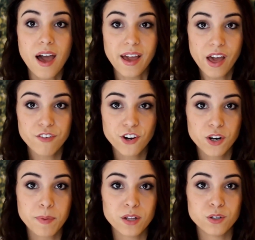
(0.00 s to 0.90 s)
I have
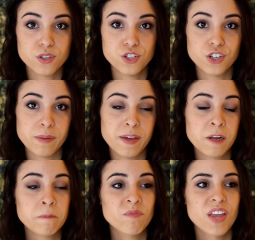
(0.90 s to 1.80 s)
heard about lucid
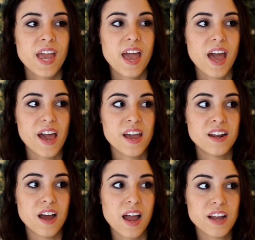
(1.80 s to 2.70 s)
dreaming,
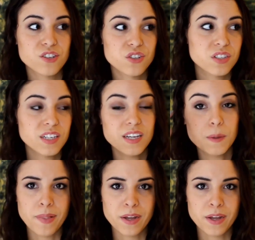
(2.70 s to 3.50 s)
and I actually,